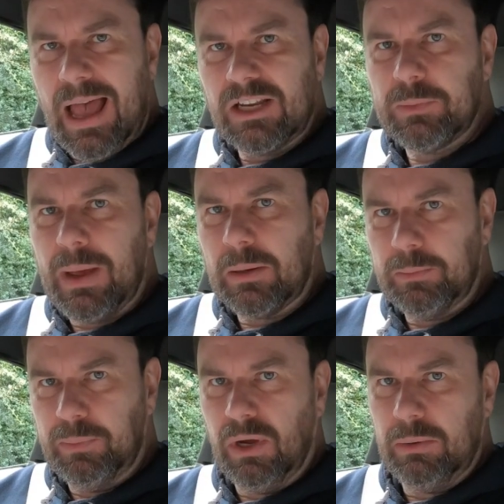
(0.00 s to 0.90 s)
hatchback,
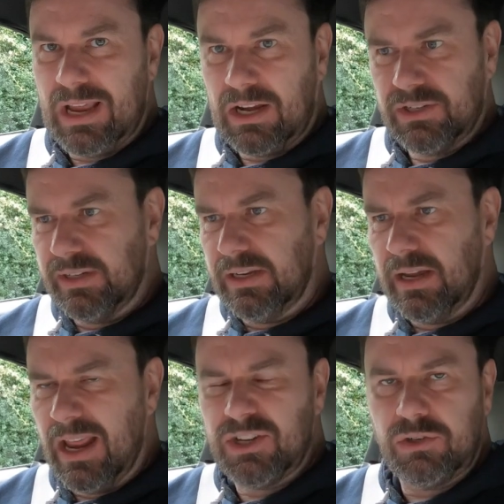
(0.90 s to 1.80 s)
but it was actually
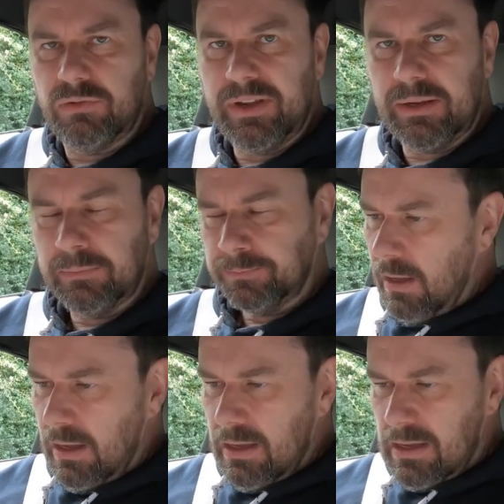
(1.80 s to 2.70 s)
an SUV,
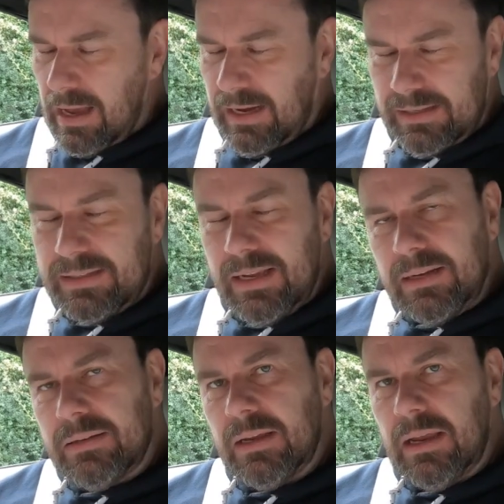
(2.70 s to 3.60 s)
and it
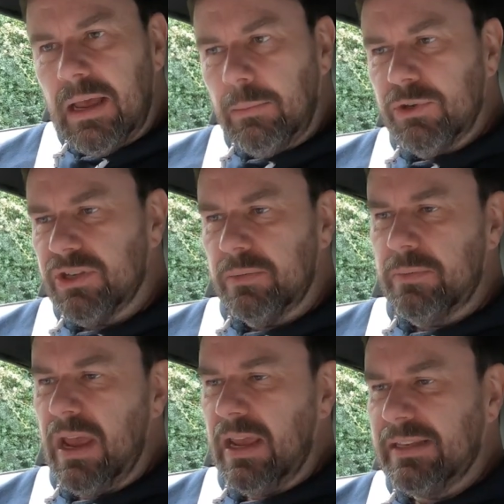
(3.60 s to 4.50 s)
did. I must
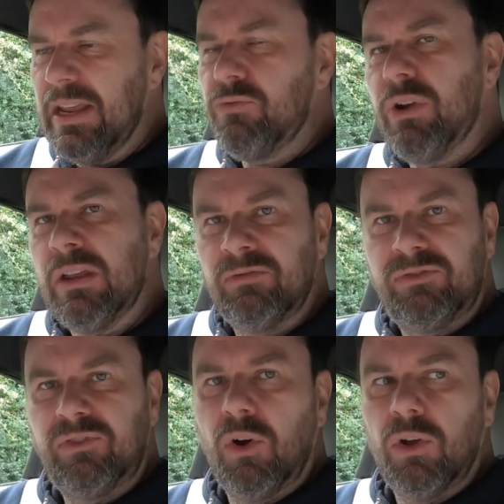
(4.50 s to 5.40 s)
admit, it did
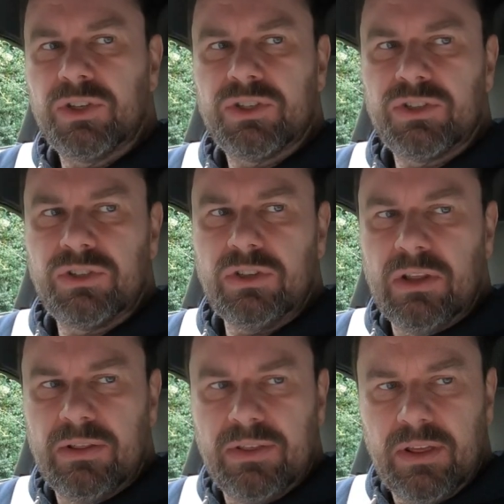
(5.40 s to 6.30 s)
reinforce
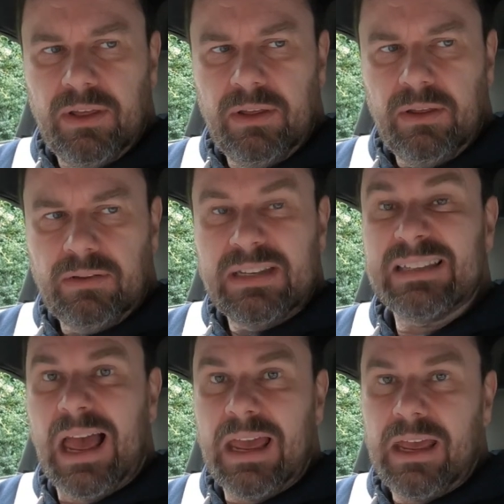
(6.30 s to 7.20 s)
the
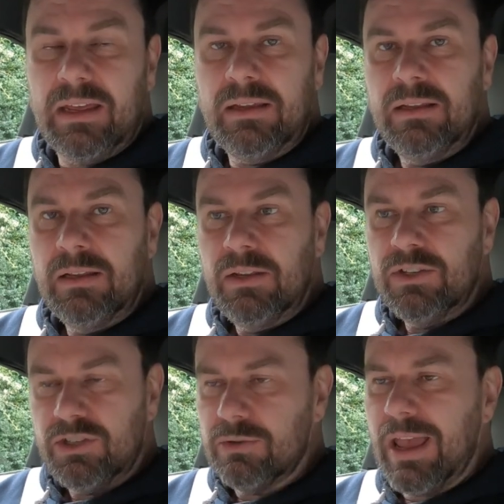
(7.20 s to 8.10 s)
desire
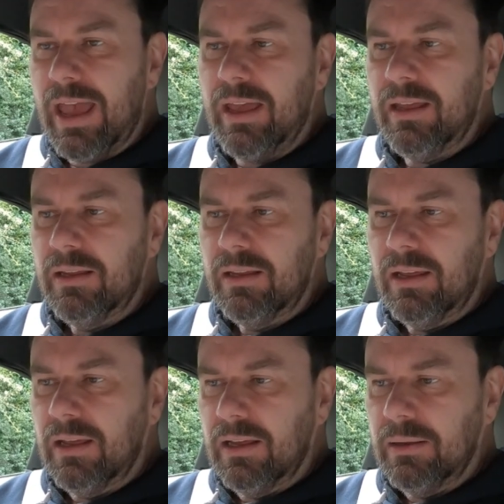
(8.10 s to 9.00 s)
to get
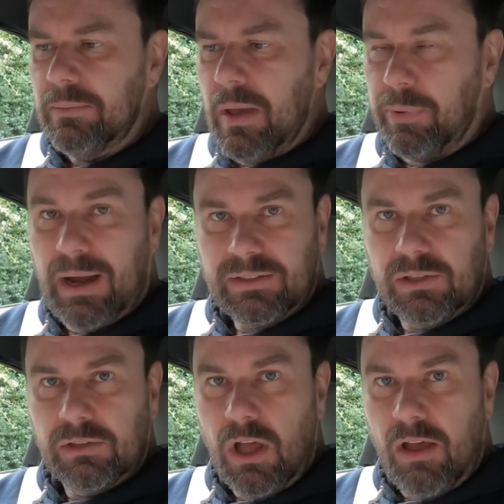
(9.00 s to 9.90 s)
a
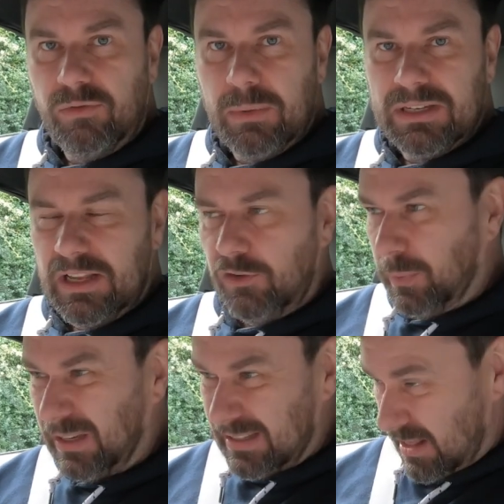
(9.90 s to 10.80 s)
practical car for myself,
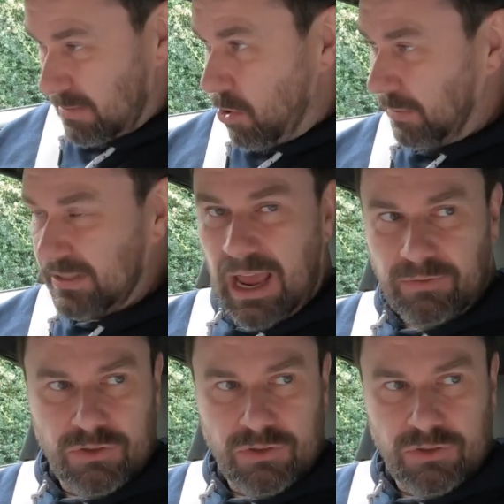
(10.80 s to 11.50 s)
because at the moment I have